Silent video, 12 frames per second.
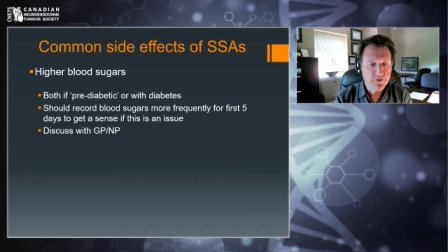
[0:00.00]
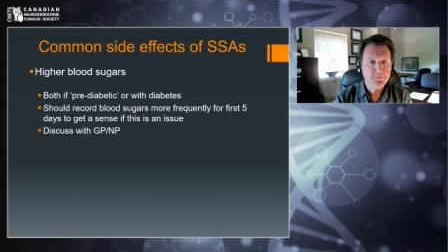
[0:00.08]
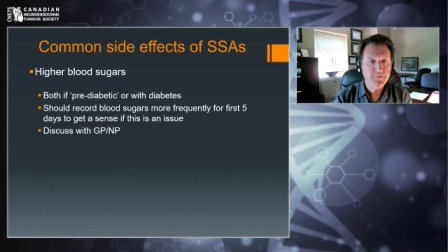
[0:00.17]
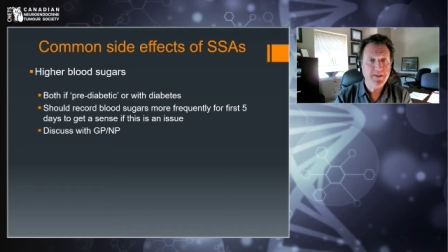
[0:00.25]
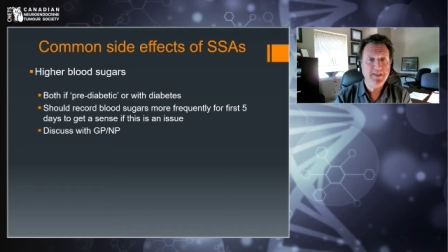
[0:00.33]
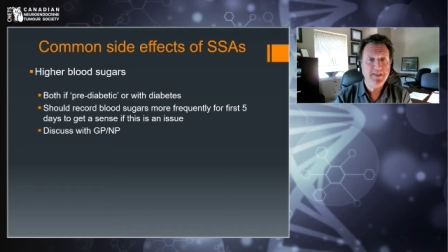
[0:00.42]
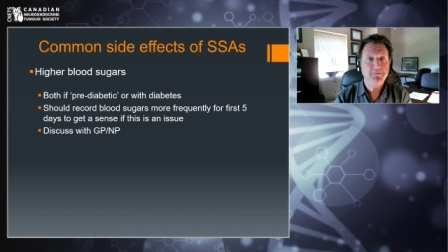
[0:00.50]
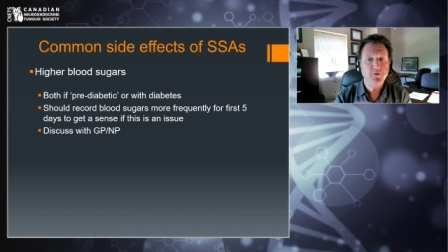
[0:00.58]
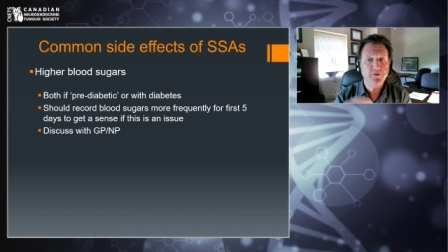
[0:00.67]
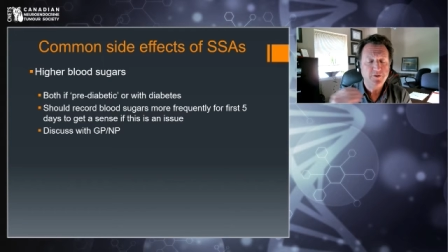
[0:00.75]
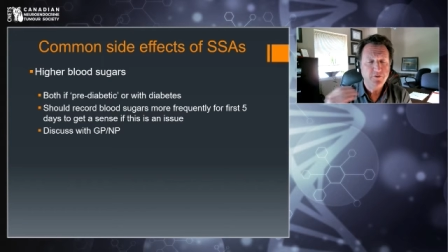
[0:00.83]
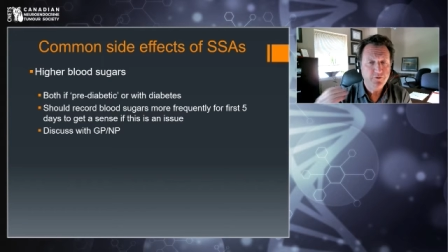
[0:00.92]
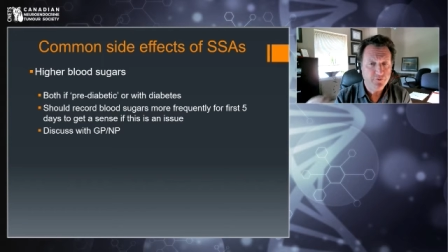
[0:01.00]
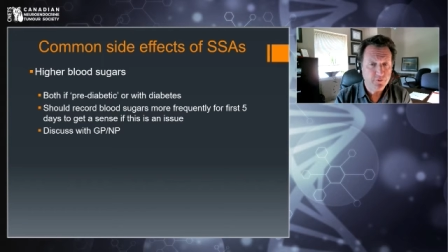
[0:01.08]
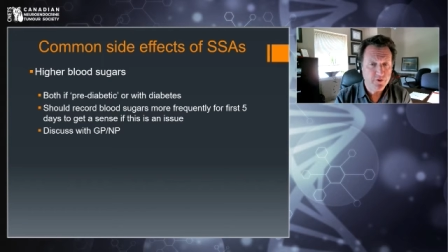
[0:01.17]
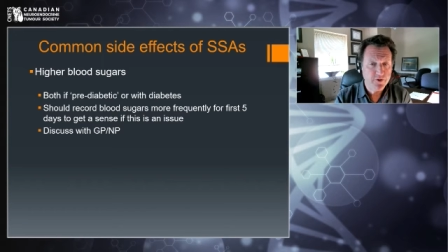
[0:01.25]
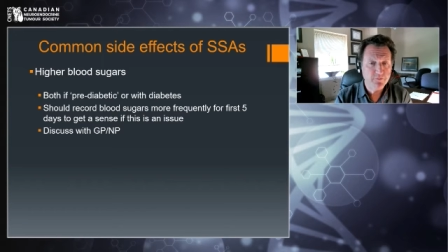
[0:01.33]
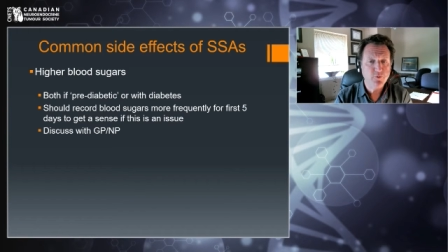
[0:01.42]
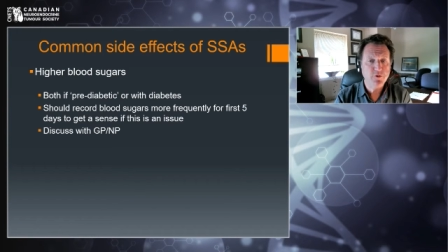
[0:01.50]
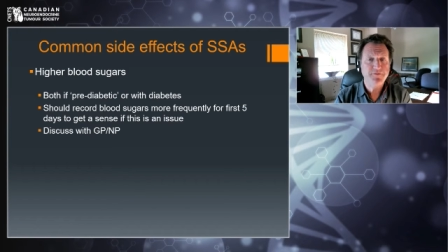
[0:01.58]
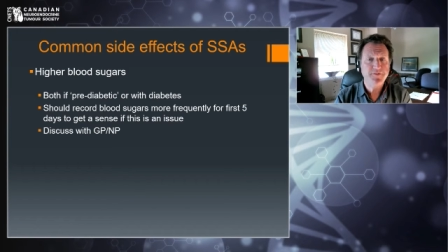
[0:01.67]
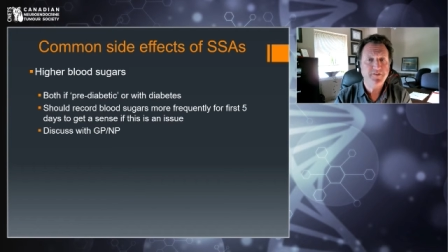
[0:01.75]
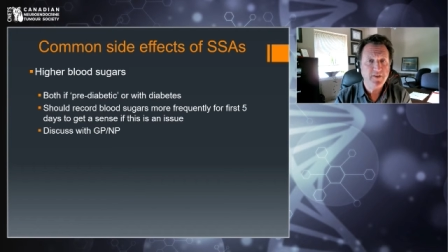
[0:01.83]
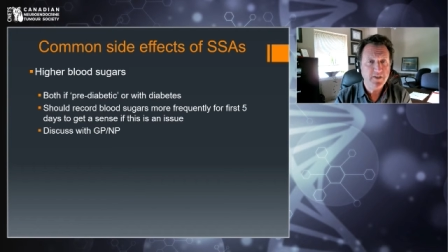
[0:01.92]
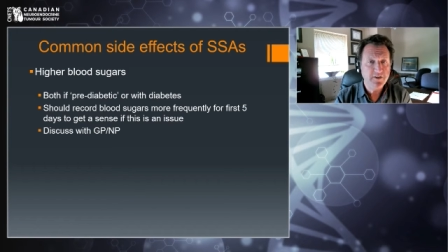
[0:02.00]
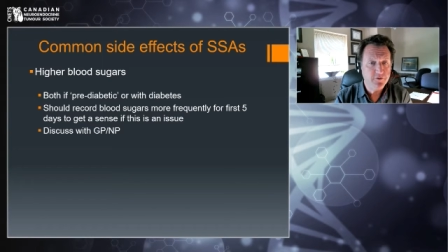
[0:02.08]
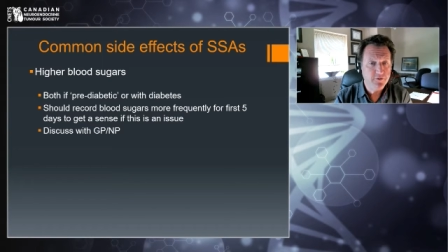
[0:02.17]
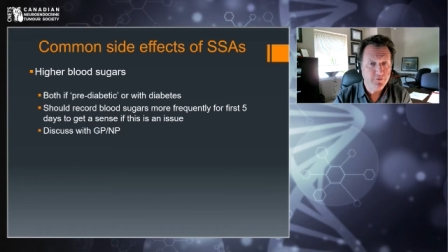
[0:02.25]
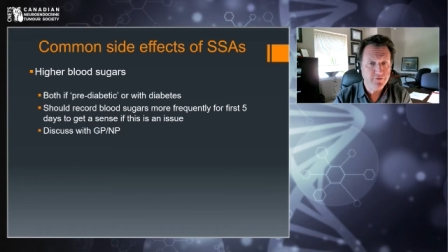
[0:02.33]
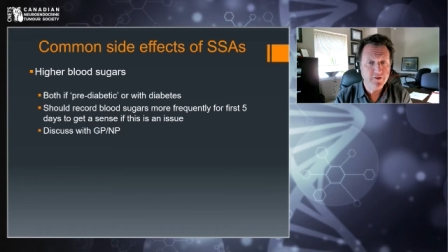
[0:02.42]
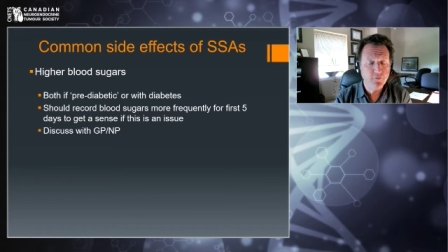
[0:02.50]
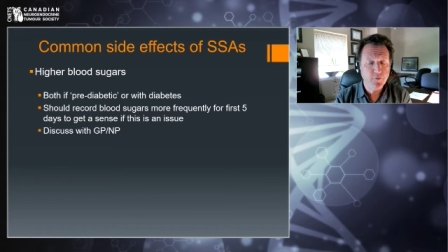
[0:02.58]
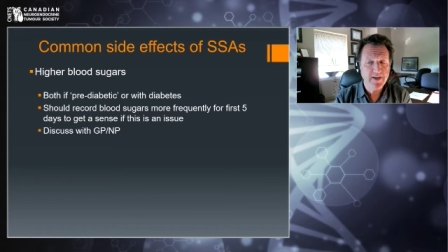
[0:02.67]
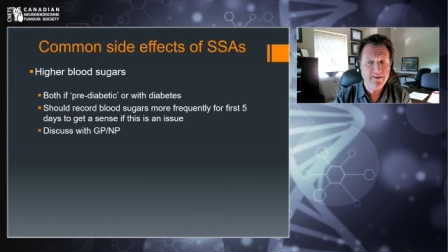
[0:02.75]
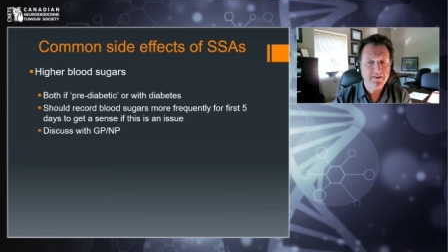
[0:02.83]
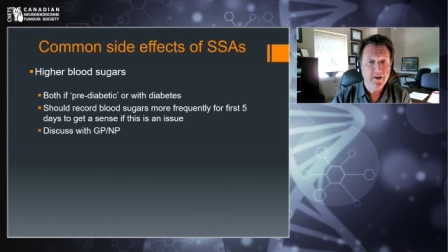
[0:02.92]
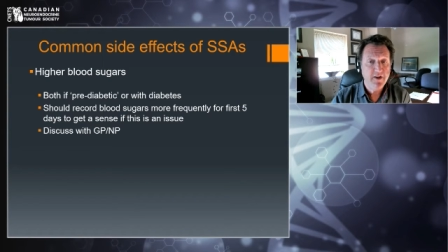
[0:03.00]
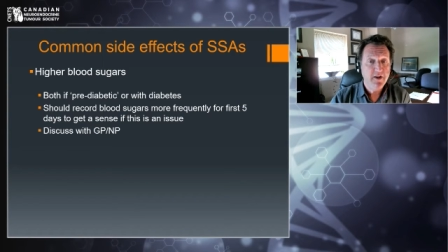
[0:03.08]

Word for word: you're peeing more than usual, you're more fatigued, you're losing weight,